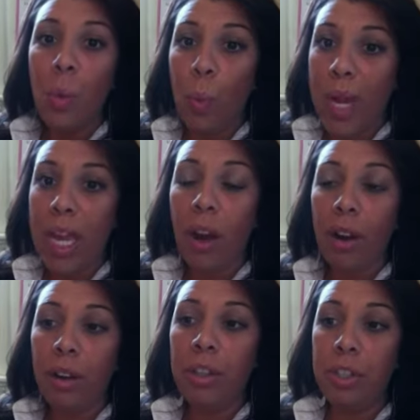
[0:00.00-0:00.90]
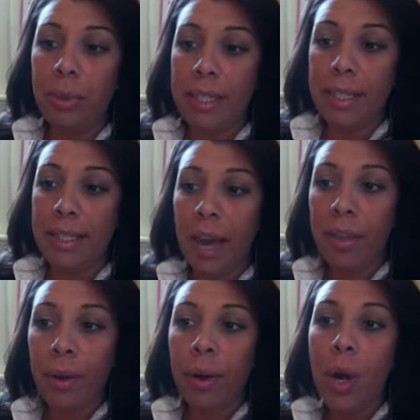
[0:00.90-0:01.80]
We are going to do it
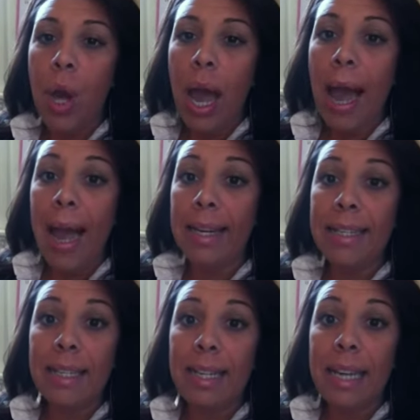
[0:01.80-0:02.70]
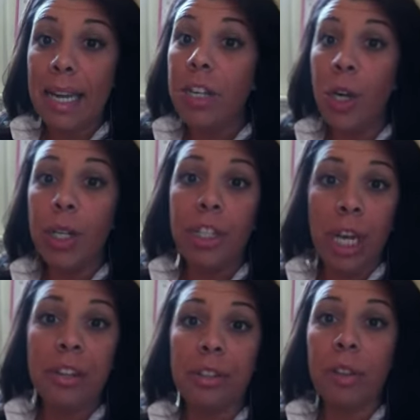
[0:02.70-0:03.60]
together and it could
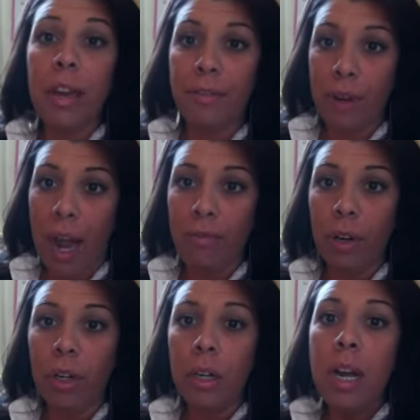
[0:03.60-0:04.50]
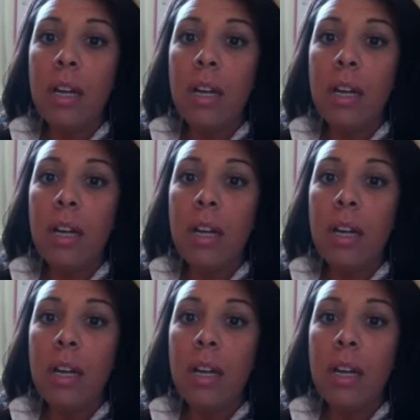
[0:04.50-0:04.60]
change your life forever.